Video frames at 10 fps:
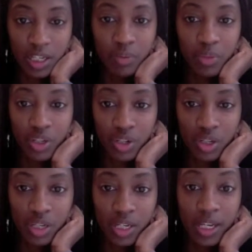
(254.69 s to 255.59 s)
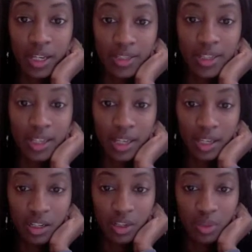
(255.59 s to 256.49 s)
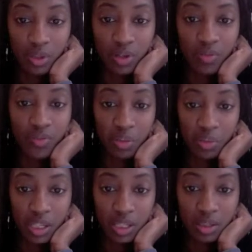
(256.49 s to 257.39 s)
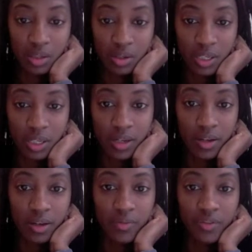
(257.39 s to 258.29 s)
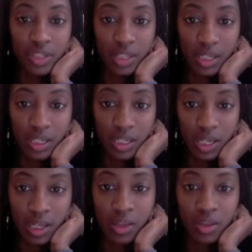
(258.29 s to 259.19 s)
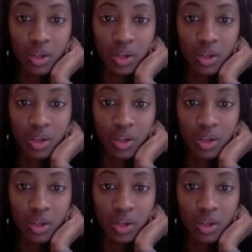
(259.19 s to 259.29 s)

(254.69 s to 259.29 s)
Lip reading: I make sure I ask again about their family history of sudden death,